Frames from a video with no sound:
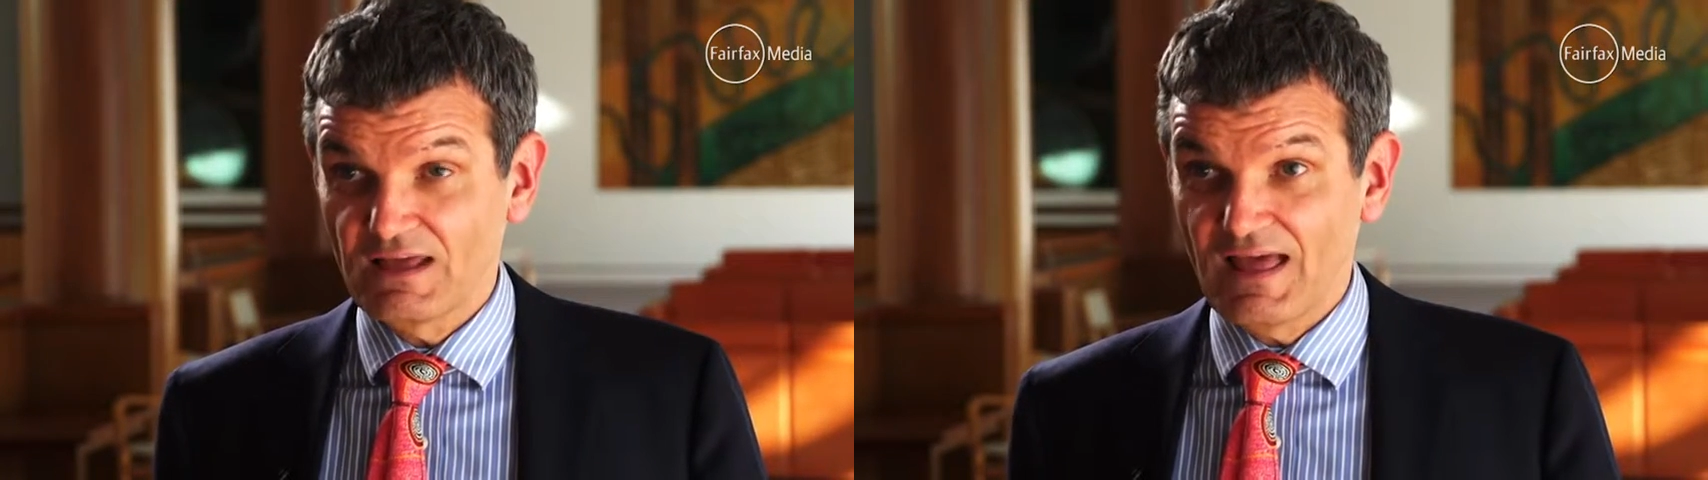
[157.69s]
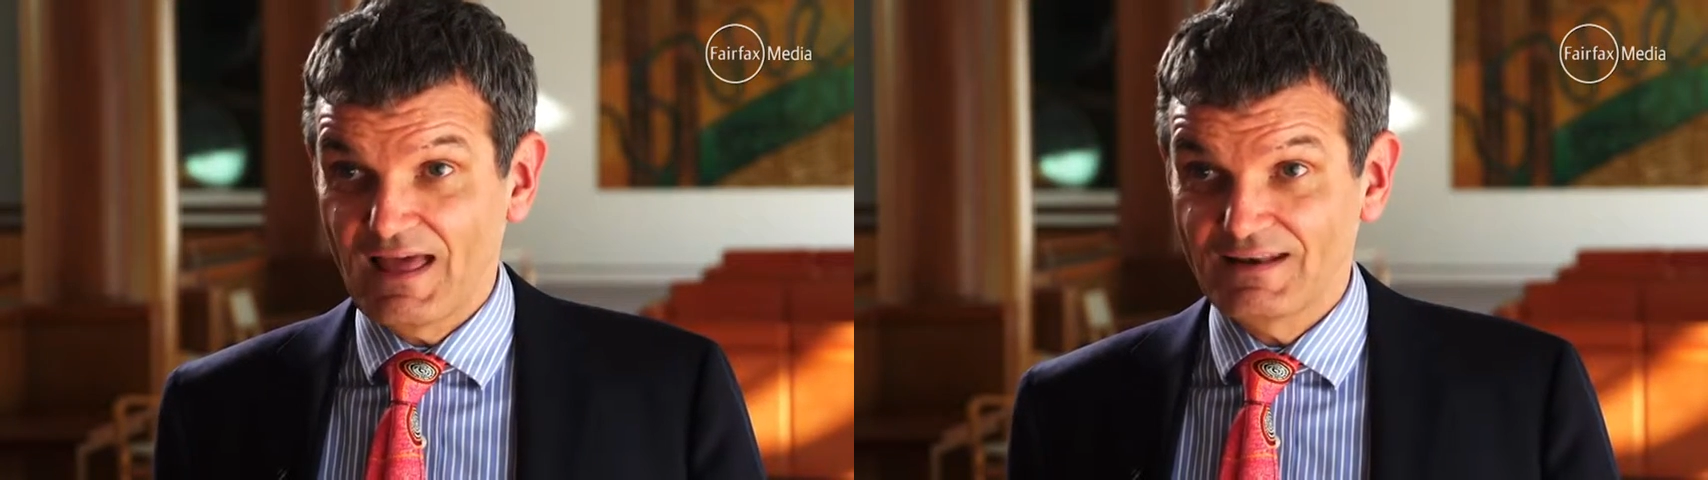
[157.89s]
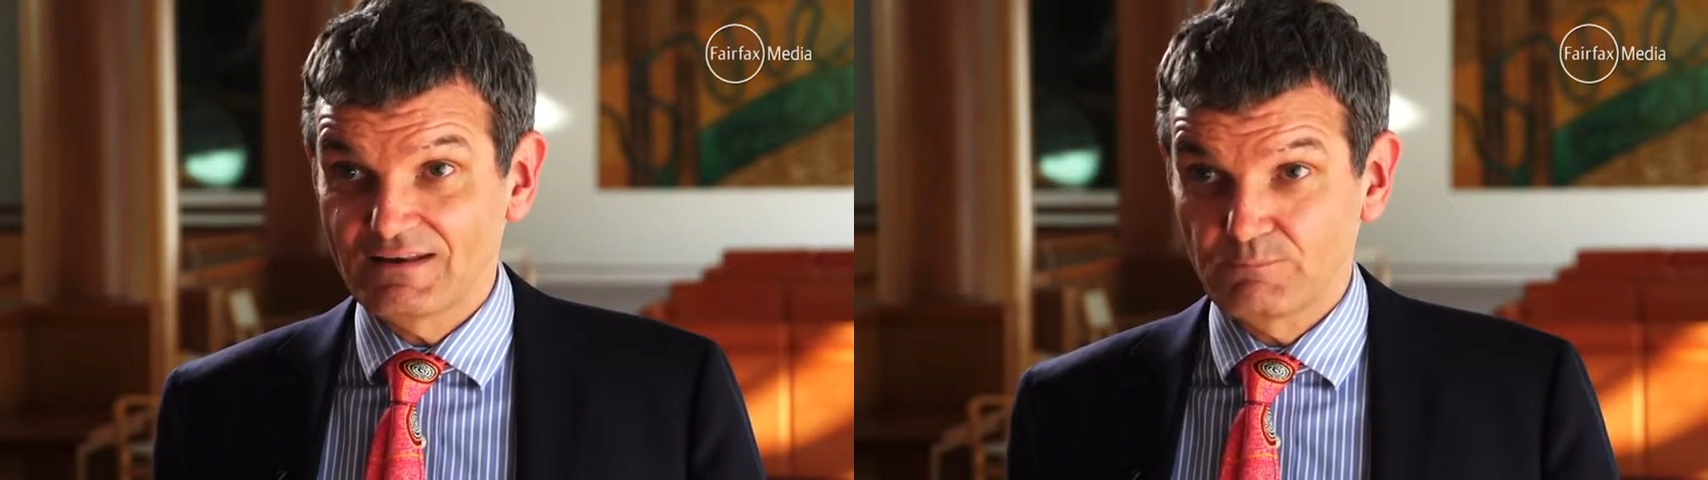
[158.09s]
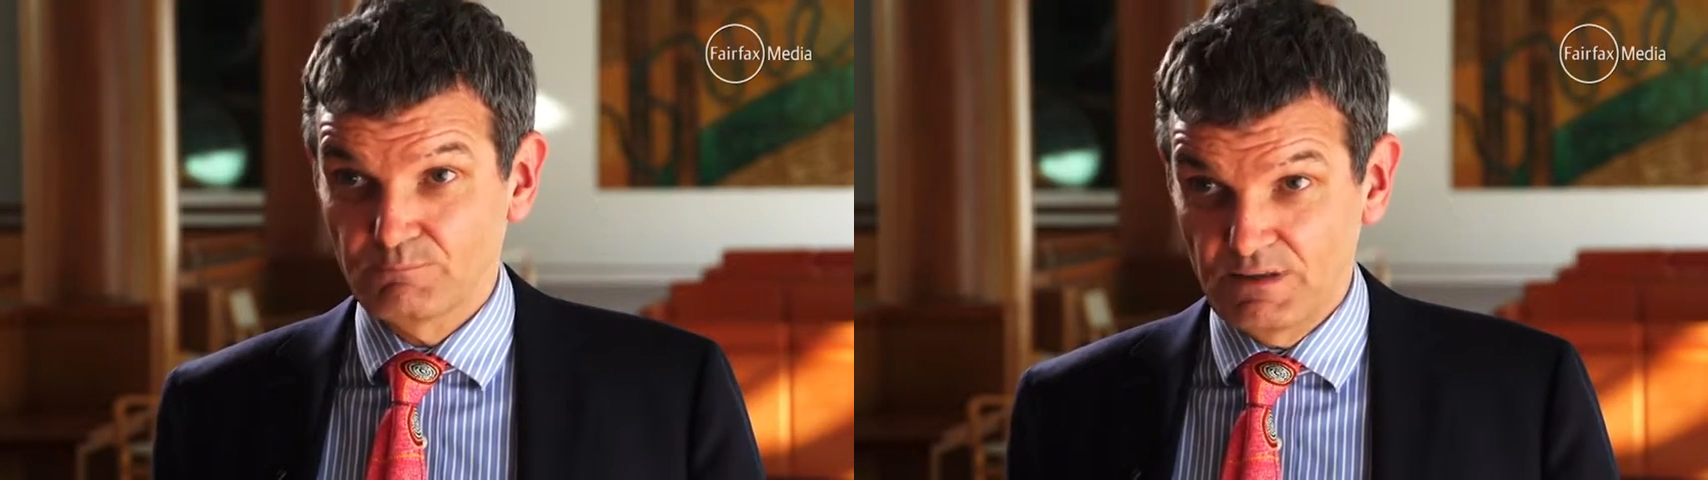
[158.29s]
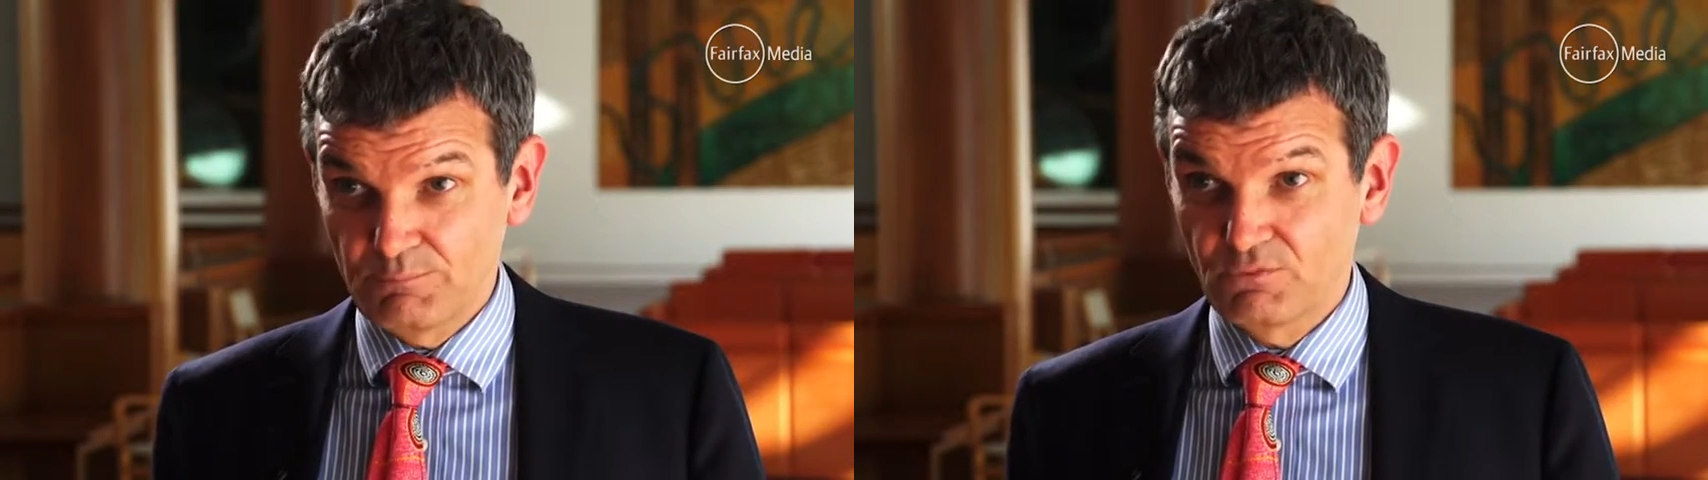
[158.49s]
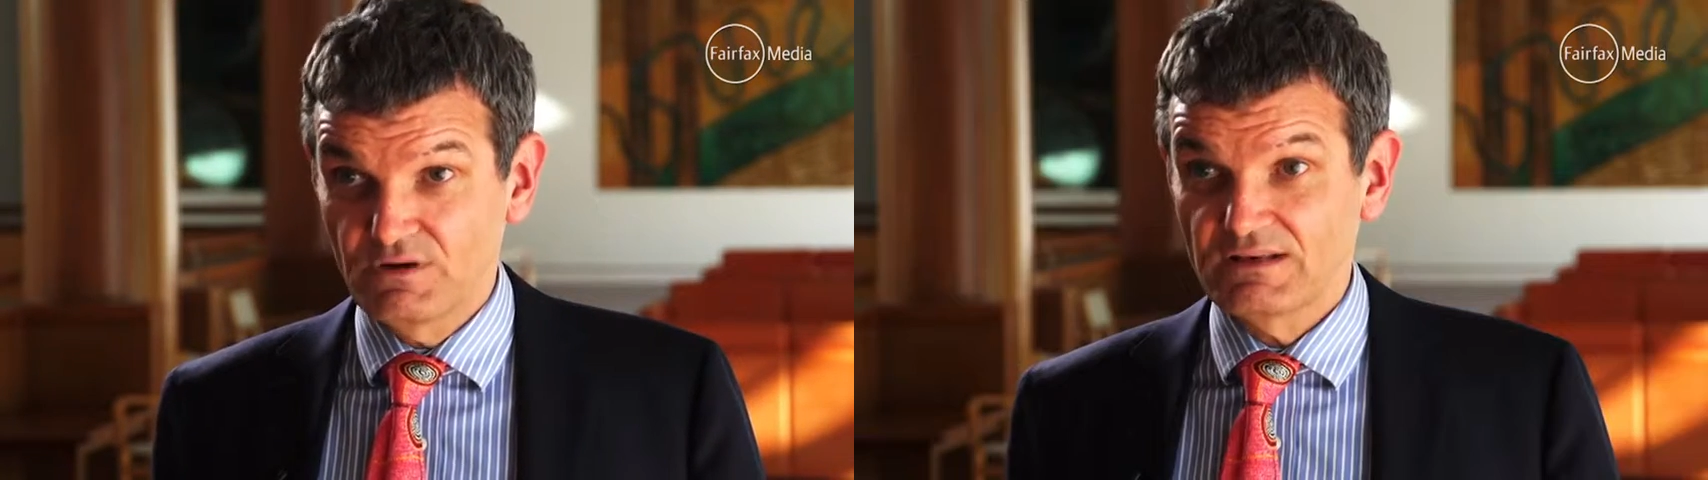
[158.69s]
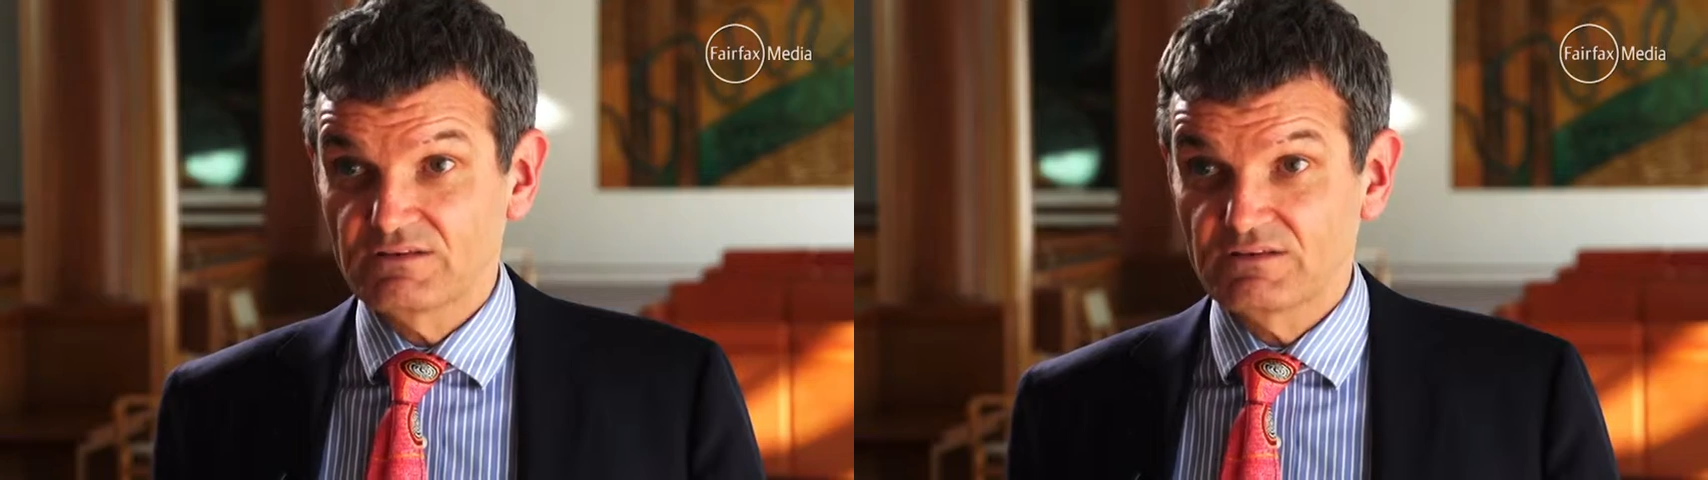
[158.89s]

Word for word: and people need